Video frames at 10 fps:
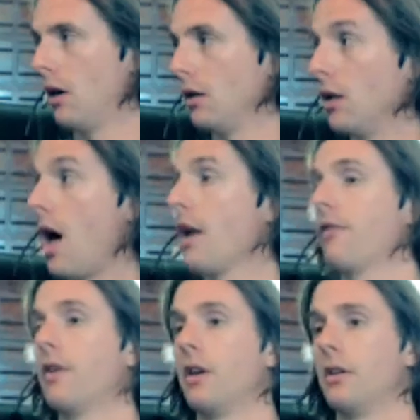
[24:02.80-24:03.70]
lot of
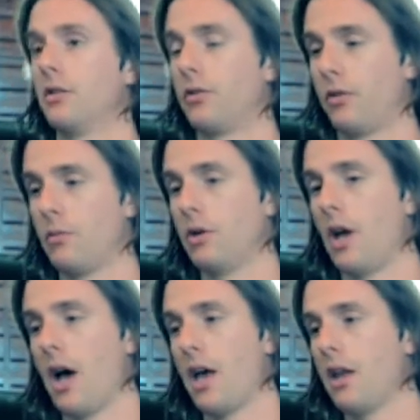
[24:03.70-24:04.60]
things from your
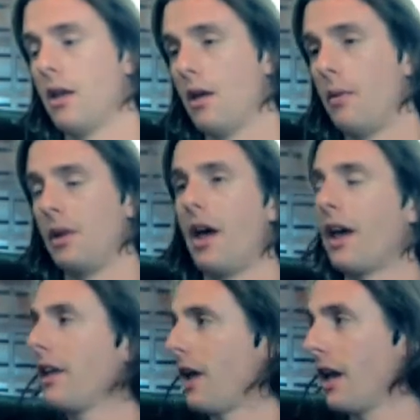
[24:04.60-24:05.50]
diet. I mean, I
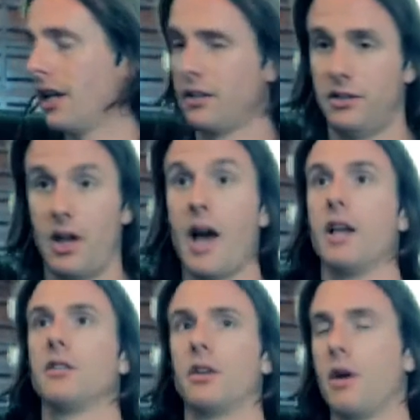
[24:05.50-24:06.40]
guess
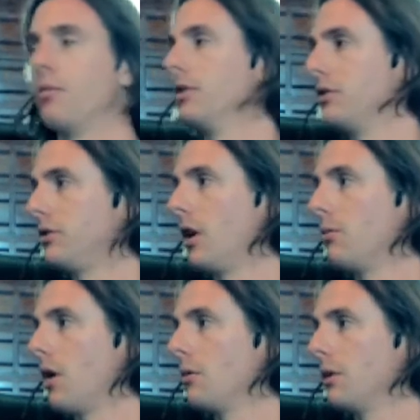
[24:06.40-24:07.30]
diet's a great place to start,
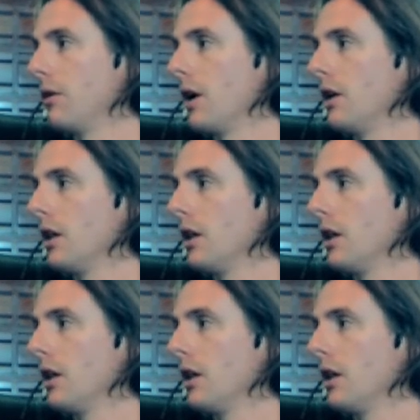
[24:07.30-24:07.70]
probably, right?